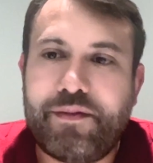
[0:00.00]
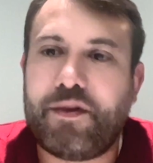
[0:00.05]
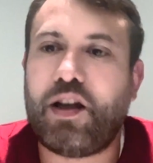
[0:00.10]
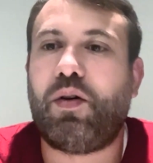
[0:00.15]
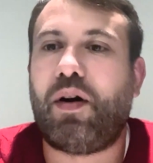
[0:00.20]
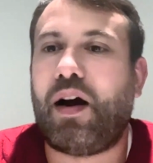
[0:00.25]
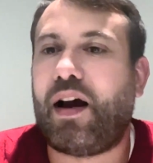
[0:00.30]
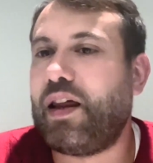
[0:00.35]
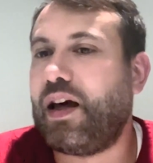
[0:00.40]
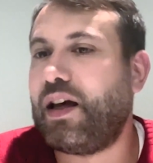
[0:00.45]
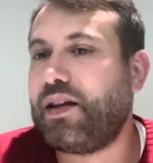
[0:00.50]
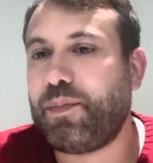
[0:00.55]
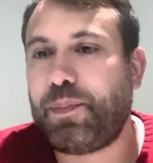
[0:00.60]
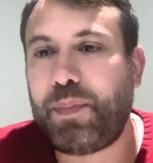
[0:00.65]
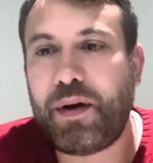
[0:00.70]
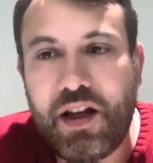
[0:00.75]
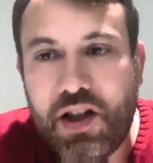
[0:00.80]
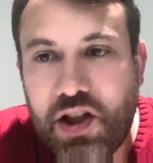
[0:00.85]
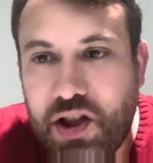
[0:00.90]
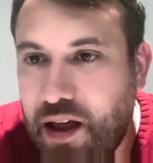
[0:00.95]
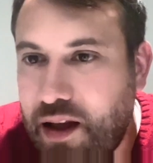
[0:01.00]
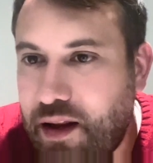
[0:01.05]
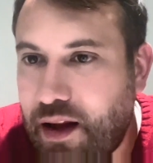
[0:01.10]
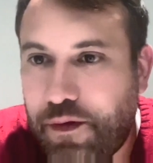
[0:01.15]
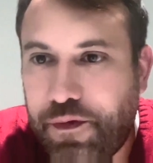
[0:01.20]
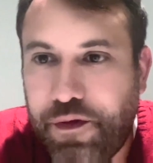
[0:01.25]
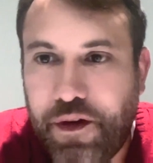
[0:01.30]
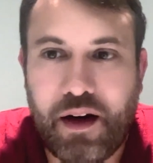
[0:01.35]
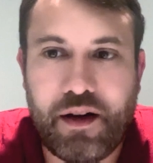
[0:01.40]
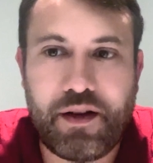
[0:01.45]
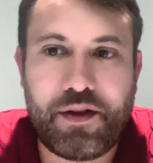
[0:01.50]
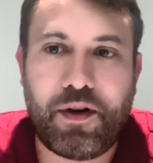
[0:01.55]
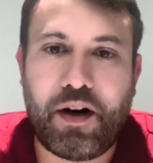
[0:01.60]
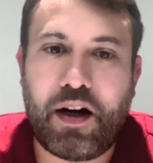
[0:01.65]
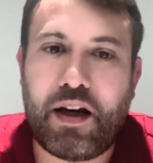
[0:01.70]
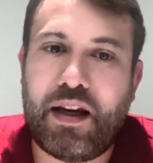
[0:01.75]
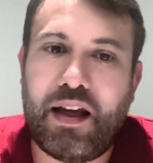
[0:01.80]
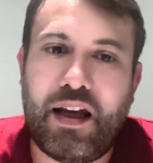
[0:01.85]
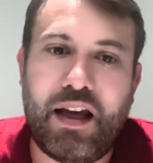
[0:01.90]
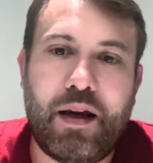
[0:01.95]
either has a PhD in that field, is
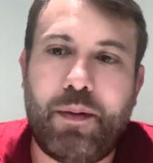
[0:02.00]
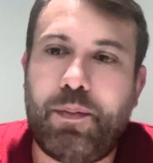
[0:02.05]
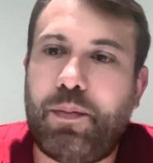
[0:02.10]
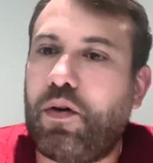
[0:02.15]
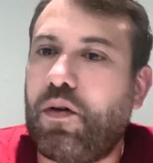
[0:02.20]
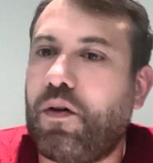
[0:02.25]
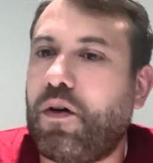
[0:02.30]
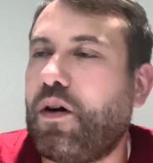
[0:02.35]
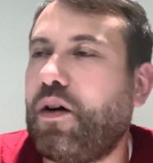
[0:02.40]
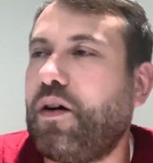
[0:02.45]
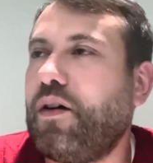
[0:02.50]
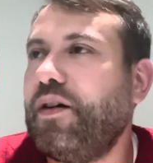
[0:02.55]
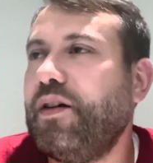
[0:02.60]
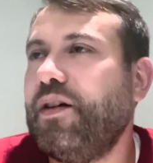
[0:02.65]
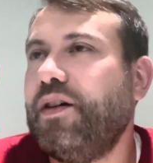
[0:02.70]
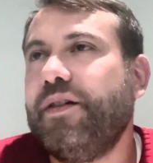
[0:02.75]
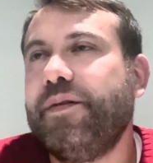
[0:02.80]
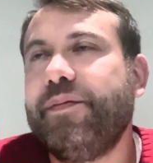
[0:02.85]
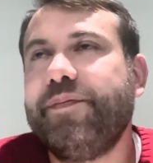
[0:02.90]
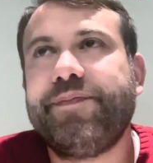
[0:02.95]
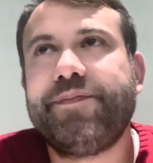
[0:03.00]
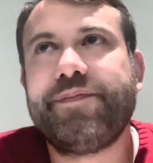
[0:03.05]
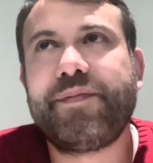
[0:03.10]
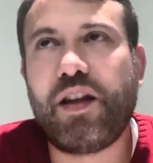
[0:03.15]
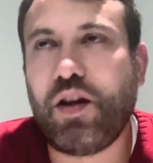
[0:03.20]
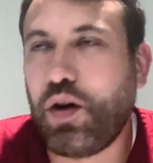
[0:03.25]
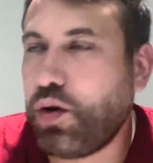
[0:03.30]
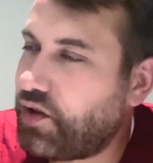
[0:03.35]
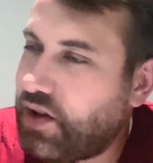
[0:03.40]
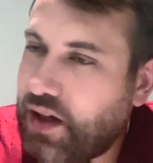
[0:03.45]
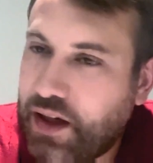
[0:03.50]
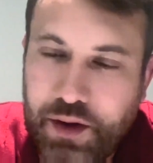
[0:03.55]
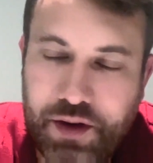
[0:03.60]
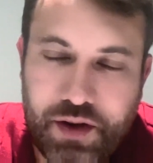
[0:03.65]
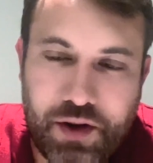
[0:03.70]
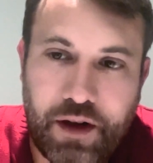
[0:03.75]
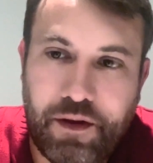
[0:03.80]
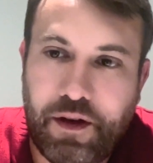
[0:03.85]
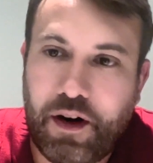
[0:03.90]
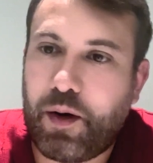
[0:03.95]
very deep, or knows the
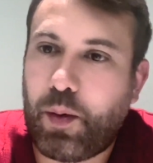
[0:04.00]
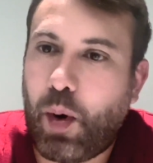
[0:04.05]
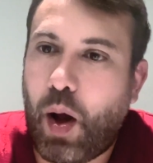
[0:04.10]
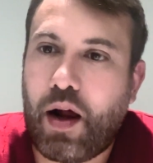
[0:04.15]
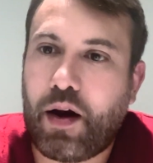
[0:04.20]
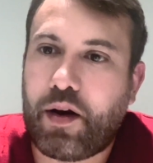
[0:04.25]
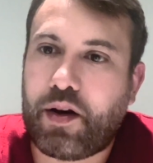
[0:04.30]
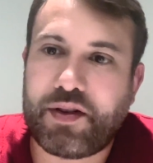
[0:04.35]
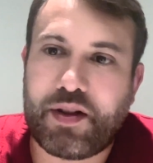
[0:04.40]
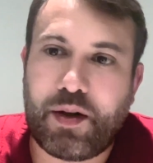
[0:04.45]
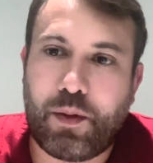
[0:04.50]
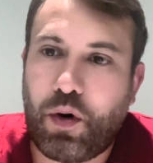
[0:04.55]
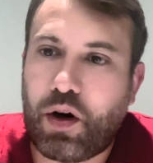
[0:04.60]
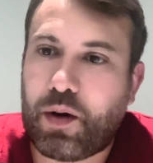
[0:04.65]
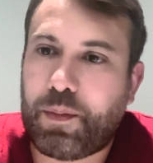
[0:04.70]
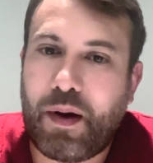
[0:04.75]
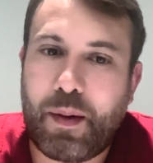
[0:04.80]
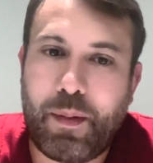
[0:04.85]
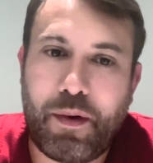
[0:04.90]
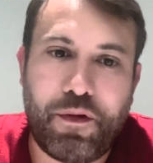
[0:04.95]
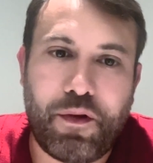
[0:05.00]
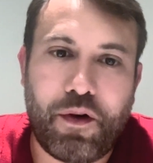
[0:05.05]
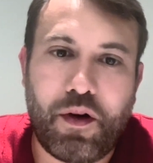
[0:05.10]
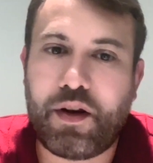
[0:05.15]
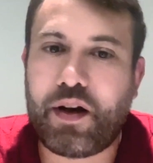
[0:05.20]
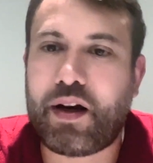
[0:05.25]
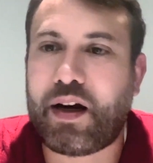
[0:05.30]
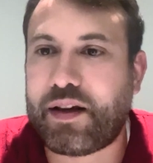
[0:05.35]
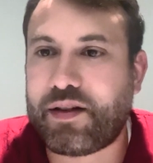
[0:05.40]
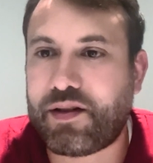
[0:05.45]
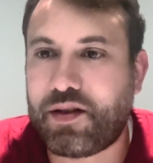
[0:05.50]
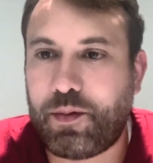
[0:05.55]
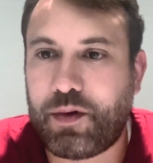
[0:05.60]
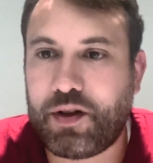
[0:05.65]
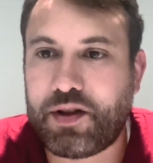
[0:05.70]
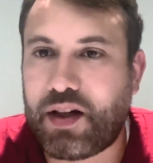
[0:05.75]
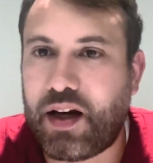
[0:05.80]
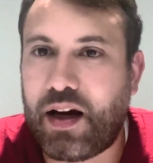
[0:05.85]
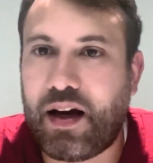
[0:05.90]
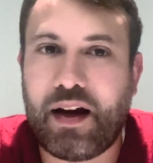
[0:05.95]
industry very well because they worked maybe for the customer
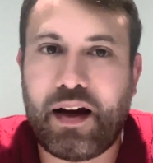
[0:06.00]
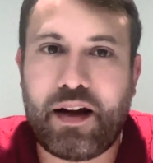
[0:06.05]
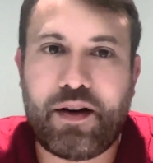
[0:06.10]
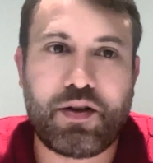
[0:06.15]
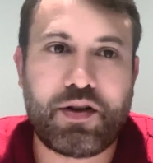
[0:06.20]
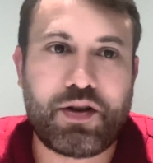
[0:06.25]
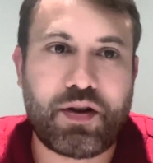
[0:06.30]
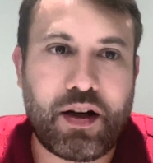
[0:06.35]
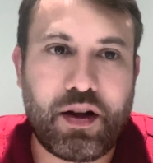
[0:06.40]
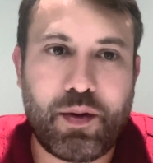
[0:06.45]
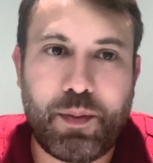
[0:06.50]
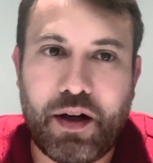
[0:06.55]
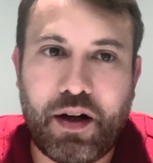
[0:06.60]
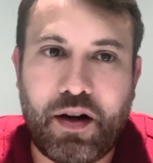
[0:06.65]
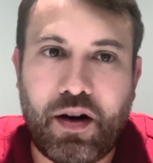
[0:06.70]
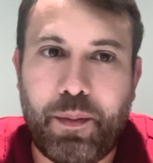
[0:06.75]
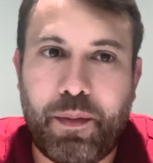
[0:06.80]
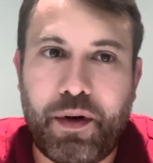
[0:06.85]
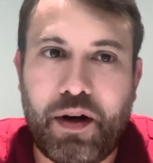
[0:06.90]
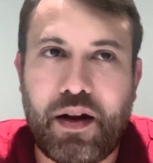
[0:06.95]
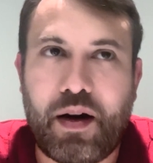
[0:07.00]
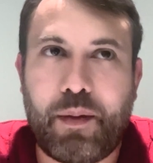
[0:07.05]
side or tried to build a company there